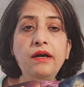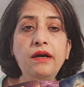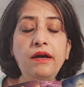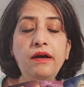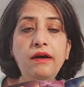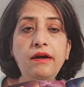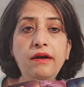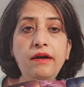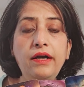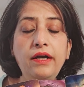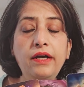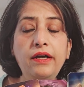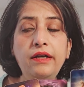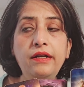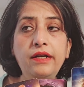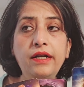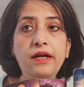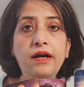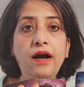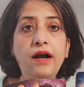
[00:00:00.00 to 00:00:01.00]

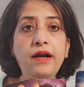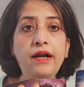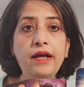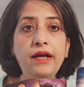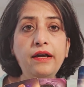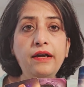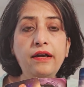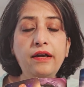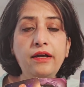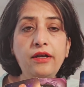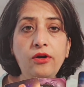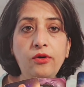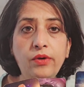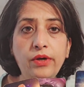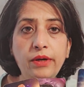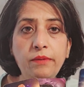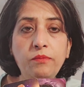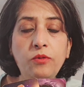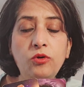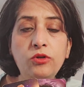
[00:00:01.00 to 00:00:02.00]
regarding your
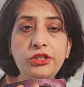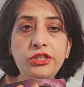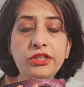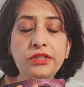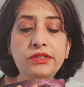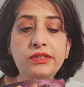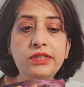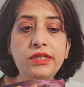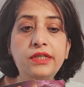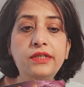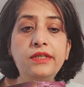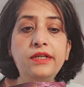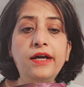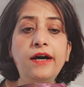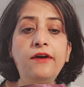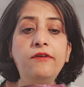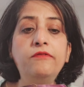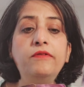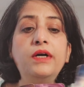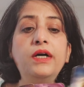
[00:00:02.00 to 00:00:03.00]
emotions in
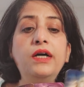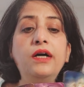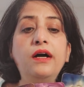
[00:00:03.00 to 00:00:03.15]
love.